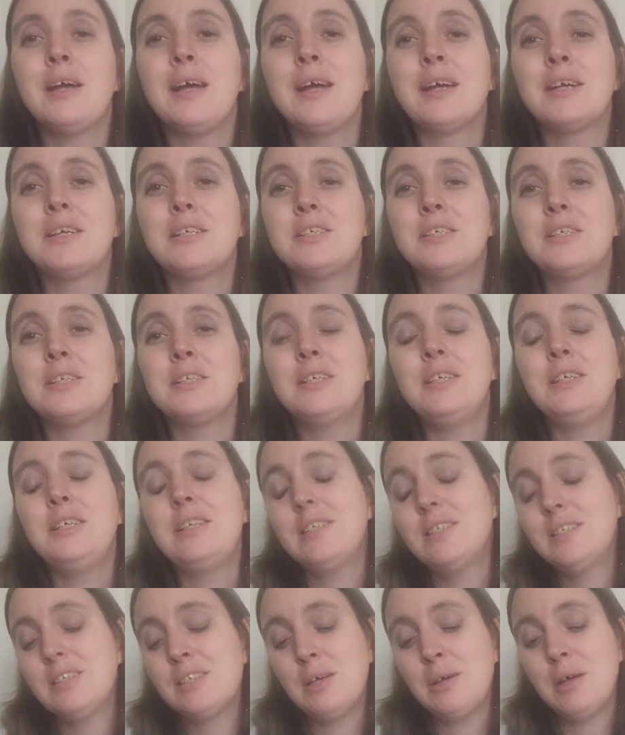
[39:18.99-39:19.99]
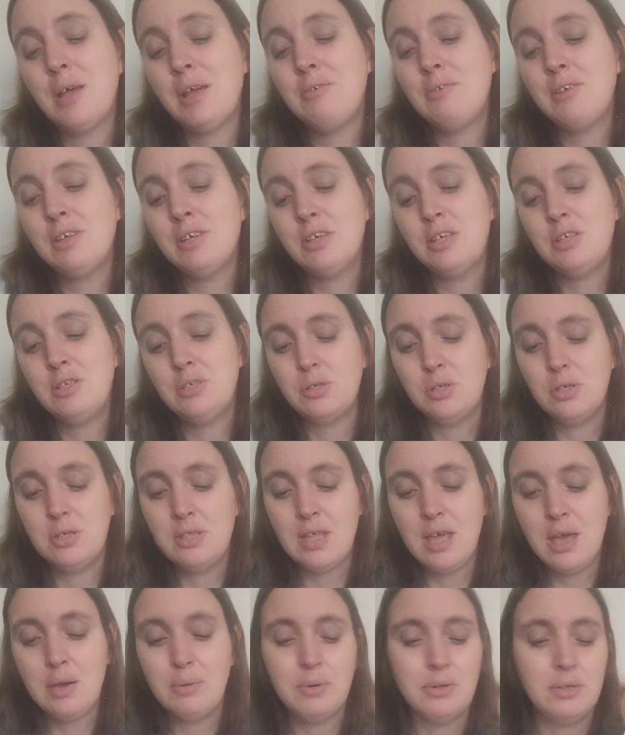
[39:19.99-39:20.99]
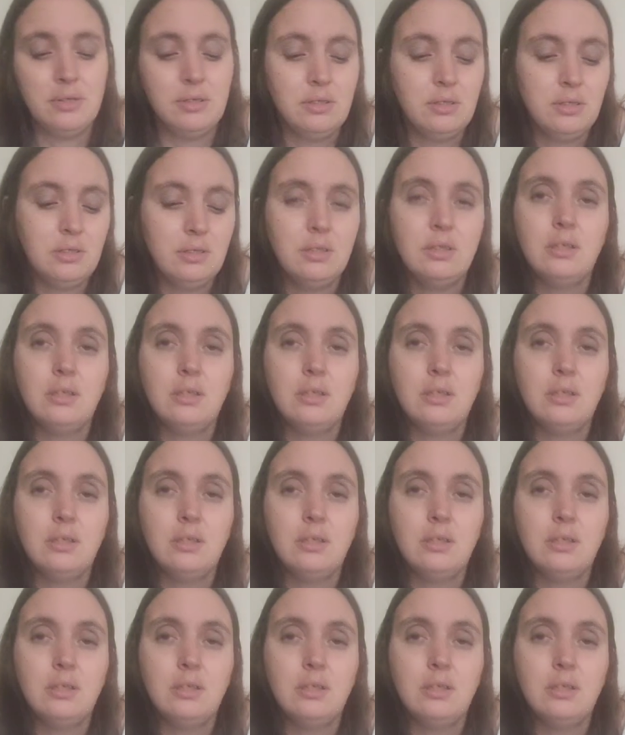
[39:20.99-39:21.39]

actually. I really enjoyed that one.